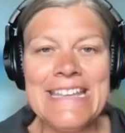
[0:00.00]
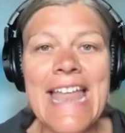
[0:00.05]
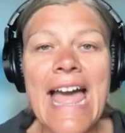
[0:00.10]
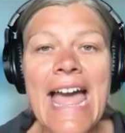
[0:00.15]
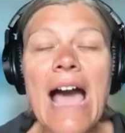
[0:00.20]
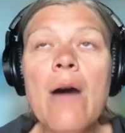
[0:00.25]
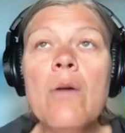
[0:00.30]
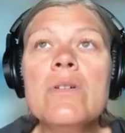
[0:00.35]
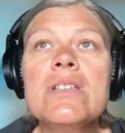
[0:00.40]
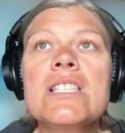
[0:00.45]

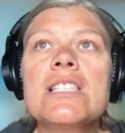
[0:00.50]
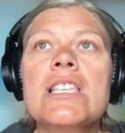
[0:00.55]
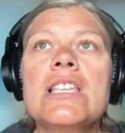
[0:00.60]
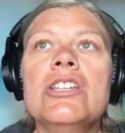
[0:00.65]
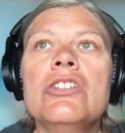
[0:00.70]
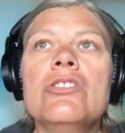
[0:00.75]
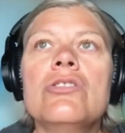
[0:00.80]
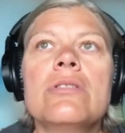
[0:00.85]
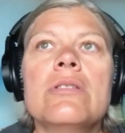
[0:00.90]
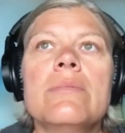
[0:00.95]
Now yeah. it's,
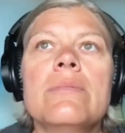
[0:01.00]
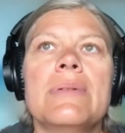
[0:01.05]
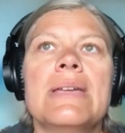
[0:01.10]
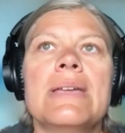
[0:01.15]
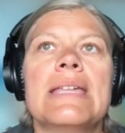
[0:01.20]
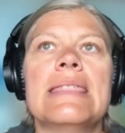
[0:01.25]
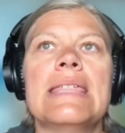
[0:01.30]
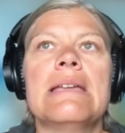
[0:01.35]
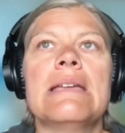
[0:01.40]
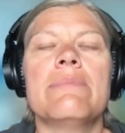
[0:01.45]
you know, the
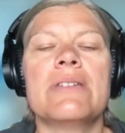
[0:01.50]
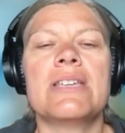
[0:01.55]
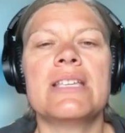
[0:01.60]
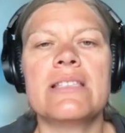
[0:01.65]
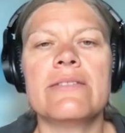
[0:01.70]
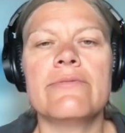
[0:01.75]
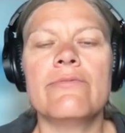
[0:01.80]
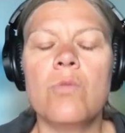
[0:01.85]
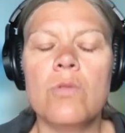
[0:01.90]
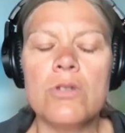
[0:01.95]
big thing
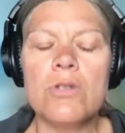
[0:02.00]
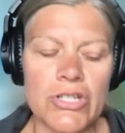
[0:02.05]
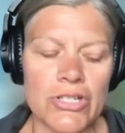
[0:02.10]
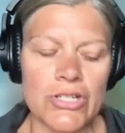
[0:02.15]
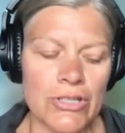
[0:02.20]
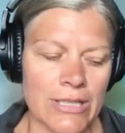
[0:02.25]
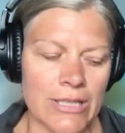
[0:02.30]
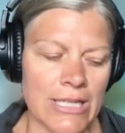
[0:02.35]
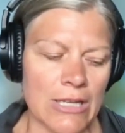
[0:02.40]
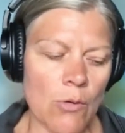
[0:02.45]
because
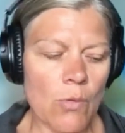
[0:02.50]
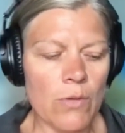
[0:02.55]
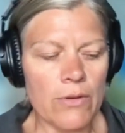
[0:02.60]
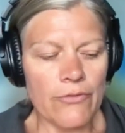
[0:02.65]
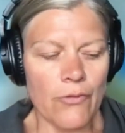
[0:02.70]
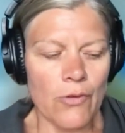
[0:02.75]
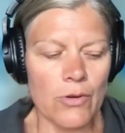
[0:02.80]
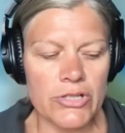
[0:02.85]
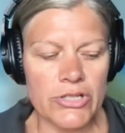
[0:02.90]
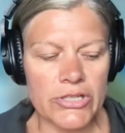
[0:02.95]
unfortunately
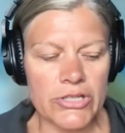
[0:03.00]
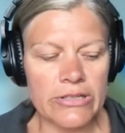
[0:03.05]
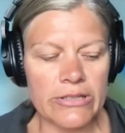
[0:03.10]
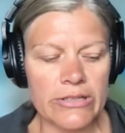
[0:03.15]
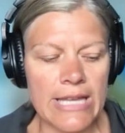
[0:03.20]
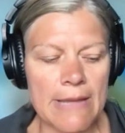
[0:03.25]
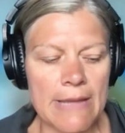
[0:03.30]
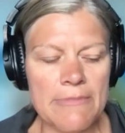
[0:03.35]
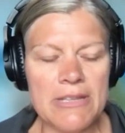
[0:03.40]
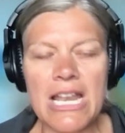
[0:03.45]
or
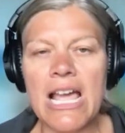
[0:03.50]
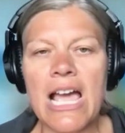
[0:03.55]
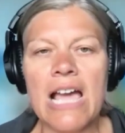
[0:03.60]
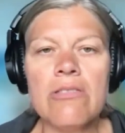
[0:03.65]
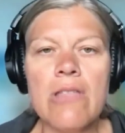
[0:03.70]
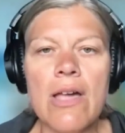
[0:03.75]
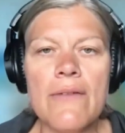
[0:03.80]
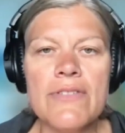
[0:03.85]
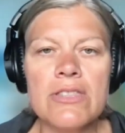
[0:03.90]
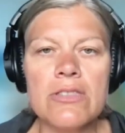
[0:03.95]
fortunately, I mean,
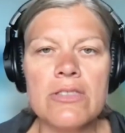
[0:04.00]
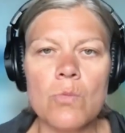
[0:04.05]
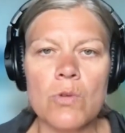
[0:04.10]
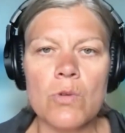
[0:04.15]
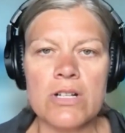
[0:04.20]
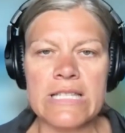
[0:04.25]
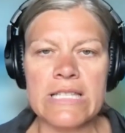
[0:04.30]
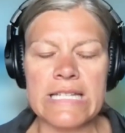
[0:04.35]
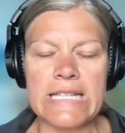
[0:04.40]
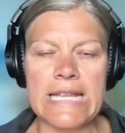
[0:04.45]
I, I, love that the
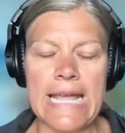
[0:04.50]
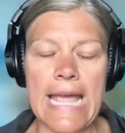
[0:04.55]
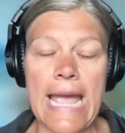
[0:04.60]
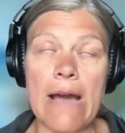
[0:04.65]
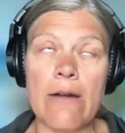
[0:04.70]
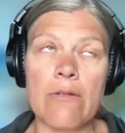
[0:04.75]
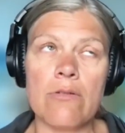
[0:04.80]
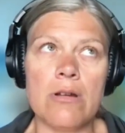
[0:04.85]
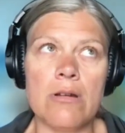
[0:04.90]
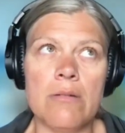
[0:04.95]
word's
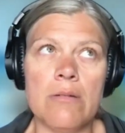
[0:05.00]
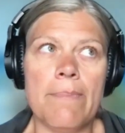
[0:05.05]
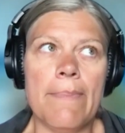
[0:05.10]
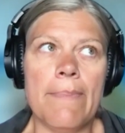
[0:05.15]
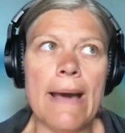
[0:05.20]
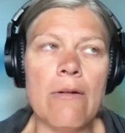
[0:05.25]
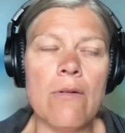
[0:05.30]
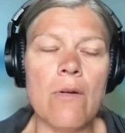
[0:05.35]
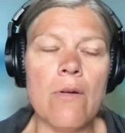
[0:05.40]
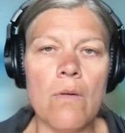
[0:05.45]
getting out
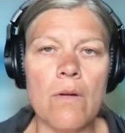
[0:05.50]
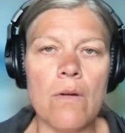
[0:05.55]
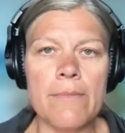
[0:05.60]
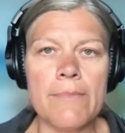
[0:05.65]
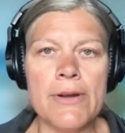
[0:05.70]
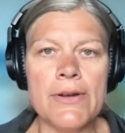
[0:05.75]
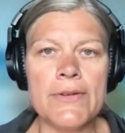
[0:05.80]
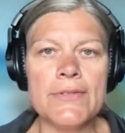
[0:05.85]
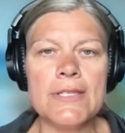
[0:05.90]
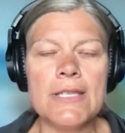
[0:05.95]
about
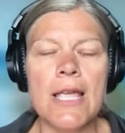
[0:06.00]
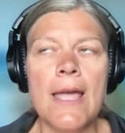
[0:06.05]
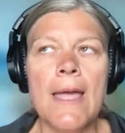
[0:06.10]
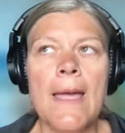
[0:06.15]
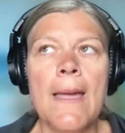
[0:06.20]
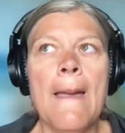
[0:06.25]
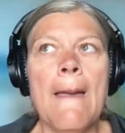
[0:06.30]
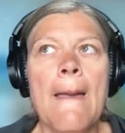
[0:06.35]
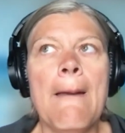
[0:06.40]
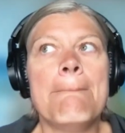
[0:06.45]
hormones,
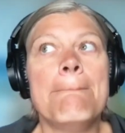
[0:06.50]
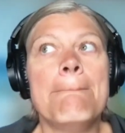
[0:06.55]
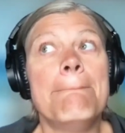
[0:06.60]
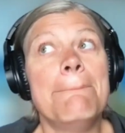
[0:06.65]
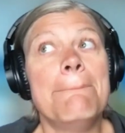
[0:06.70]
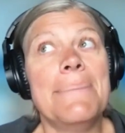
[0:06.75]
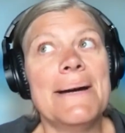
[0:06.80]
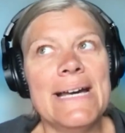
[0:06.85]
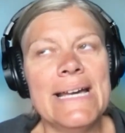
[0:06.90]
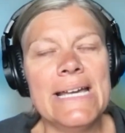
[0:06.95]

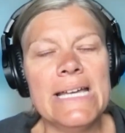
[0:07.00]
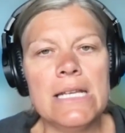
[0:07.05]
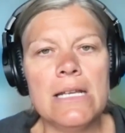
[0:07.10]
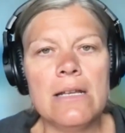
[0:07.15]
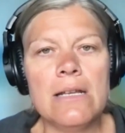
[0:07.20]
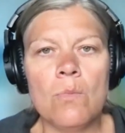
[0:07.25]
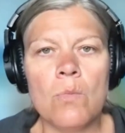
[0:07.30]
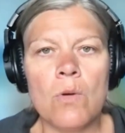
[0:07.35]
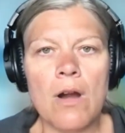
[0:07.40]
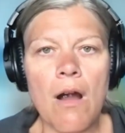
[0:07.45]

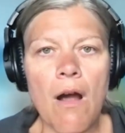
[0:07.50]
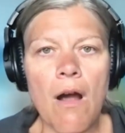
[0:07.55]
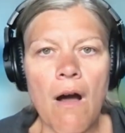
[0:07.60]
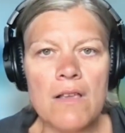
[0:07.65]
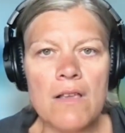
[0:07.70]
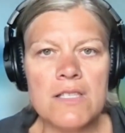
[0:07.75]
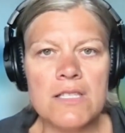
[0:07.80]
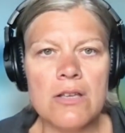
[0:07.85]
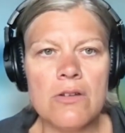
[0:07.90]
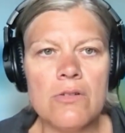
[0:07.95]
but we're
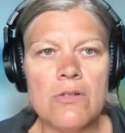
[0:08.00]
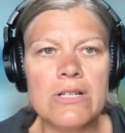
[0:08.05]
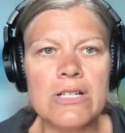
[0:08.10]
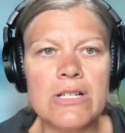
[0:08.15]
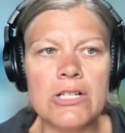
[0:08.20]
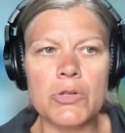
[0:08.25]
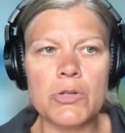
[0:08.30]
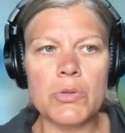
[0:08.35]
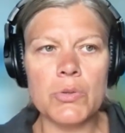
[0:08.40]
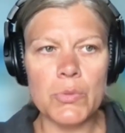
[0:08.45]

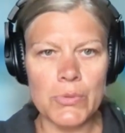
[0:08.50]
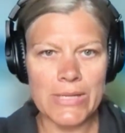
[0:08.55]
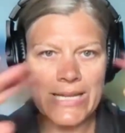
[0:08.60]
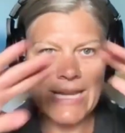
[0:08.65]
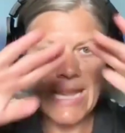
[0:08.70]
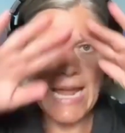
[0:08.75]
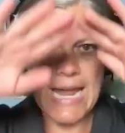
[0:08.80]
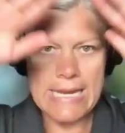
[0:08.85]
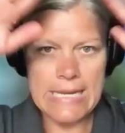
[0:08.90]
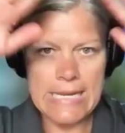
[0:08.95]
also
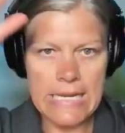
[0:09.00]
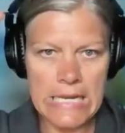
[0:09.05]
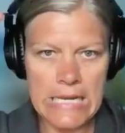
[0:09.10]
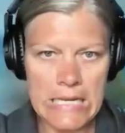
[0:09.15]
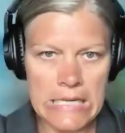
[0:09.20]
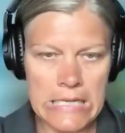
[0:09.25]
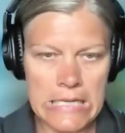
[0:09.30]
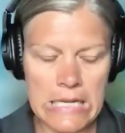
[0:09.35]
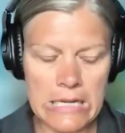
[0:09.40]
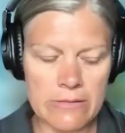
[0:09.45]

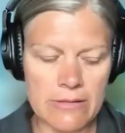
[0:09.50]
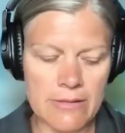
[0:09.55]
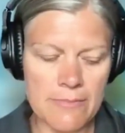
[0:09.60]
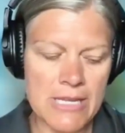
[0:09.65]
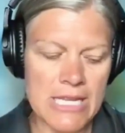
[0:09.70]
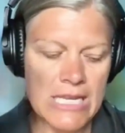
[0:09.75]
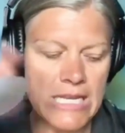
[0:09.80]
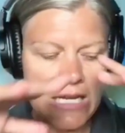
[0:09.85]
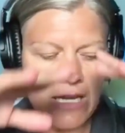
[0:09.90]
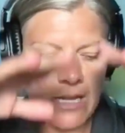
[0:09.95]
creating uh,
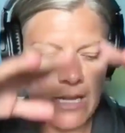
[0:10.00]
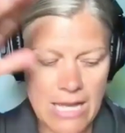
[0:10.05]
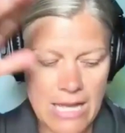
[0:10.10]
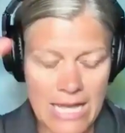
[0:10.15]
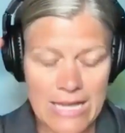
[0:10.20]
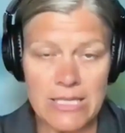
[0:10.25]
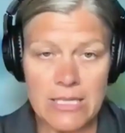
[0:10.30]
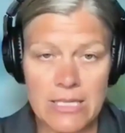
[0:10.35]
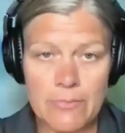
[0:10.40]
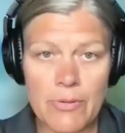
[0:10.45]
the
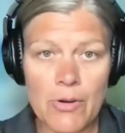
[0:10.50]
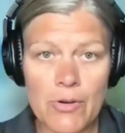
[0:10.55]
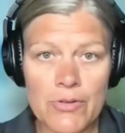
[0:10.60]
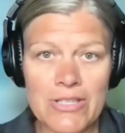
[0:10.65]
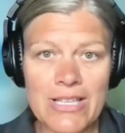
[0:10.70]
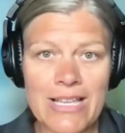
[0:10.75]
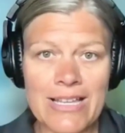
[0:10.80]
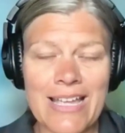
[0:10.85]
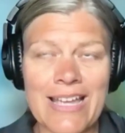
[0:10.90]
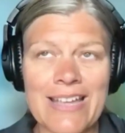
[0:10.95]
media, I
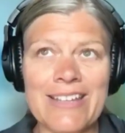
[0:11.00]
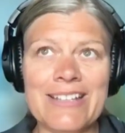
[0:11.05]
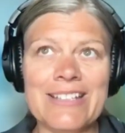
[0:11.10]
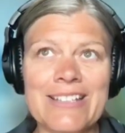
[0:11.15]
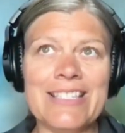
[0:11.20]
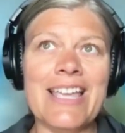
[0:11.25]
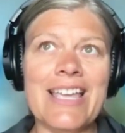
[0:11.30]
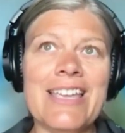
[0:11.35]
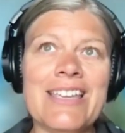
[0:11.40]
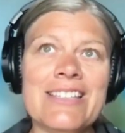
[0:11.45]
suppose I, I
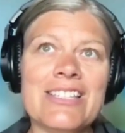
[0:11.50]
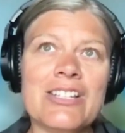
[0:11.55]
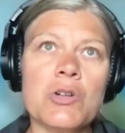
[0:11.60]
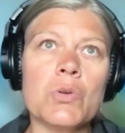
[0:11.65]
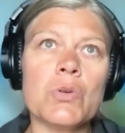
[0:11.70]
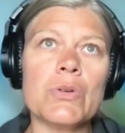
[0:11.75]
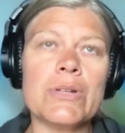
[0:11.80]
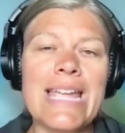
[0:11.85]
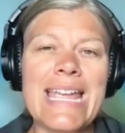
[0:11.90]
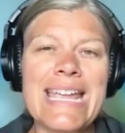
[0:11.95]
could say, is
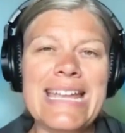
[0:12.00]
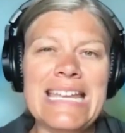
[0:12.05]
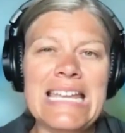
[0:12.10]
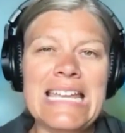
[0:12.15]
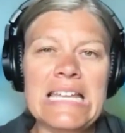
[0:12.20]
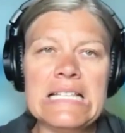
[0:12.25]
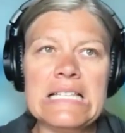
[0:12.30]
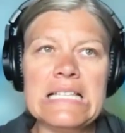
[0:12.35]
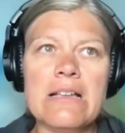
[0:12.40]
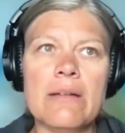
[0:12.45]

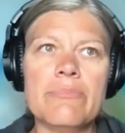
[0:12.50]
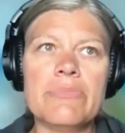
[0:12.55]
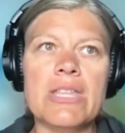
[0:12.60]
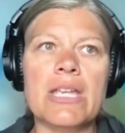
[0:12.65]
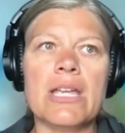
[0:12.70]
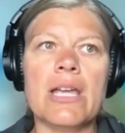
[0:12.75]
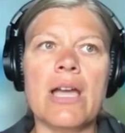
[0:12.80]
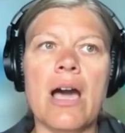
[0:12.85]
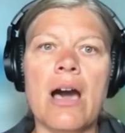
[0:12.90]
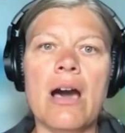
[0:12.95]
creating
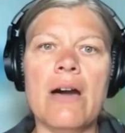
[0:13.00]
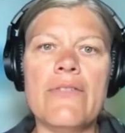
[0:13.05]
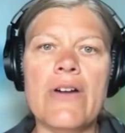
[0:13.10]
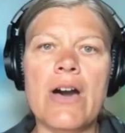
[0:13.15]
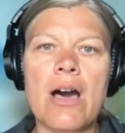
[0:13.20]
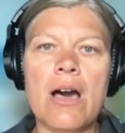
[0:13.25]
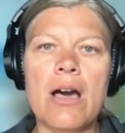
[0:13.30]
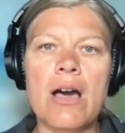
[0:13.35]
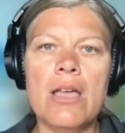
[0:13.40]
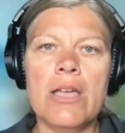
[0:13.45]
something
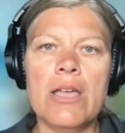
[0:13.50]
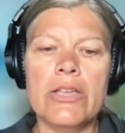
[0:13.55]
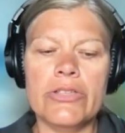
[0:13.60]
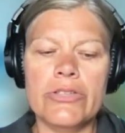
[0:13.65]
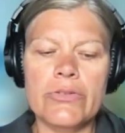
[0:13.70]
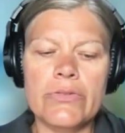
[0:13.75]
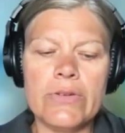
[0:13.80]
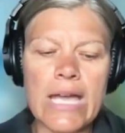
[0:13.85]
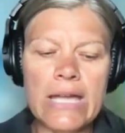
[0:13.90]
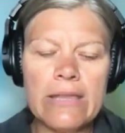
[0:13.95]
of a
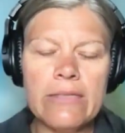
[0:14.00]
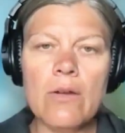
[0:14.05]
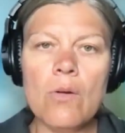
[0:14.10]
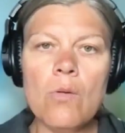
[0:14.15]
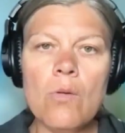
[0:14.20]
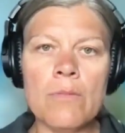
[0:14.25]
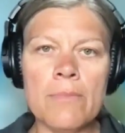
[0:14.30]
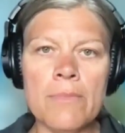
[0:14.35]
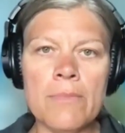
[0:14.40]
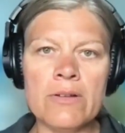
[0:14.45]
you get
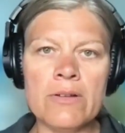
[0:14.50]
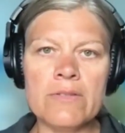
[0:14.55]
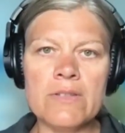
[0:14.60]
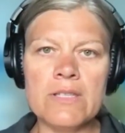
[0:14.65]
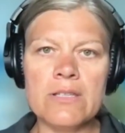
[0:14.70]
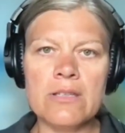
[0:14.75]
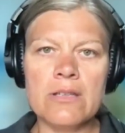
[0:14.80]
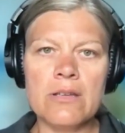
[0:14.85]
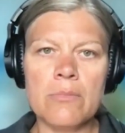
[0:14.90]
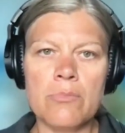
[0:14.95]
the
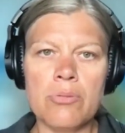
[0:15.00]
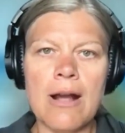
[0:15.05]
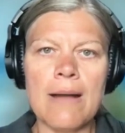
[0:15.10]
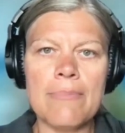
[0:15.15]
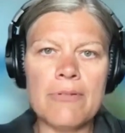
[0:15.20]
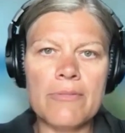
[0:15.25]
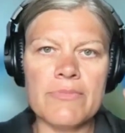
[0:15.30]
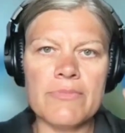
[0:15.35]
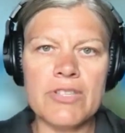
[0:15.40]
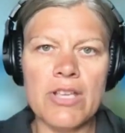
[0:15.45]
hormones,
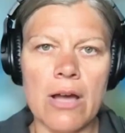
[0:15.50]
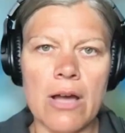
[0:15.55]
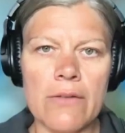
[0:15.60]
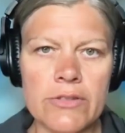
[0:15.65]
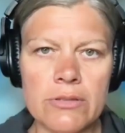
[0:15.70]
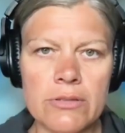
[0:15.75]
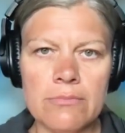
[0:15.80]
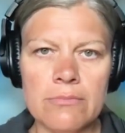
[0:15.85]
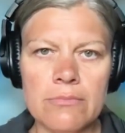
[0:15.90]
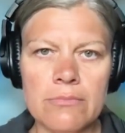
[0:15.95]
problem
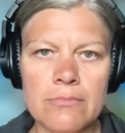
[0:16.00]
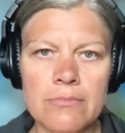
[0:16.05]
solved.